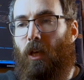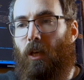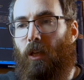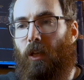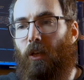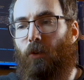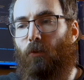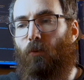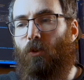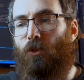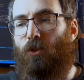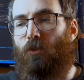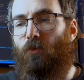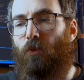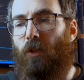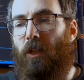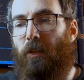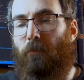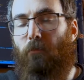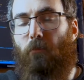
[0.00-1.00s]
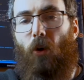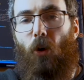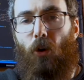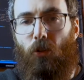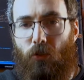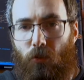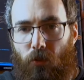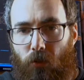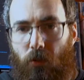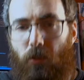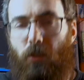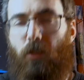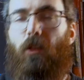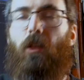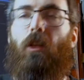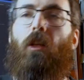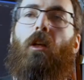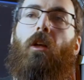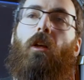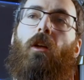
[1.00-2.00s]
It wasn't really modern,
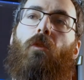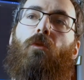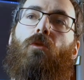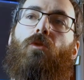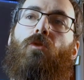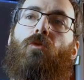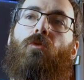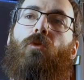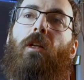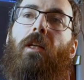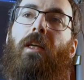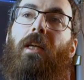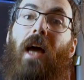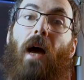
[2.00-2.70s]
wasn't really